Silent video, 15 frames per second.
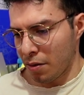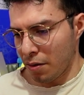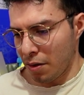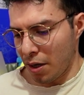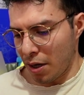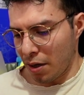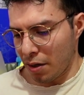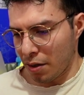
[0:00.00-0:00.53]

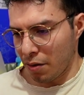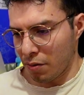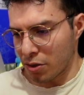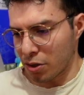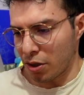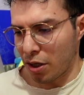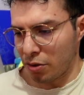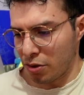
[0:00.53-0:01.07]
Yeah, he was
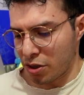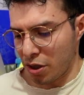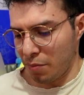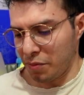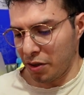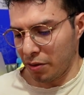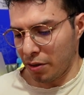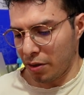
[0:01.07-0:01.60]
gonna do
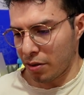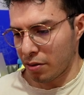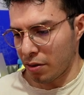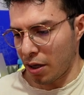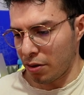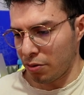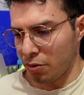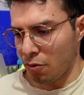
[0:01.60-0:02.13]
something there.
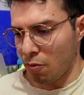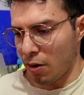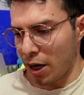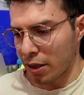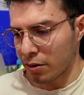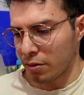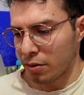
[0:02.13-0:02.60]
I don't know what.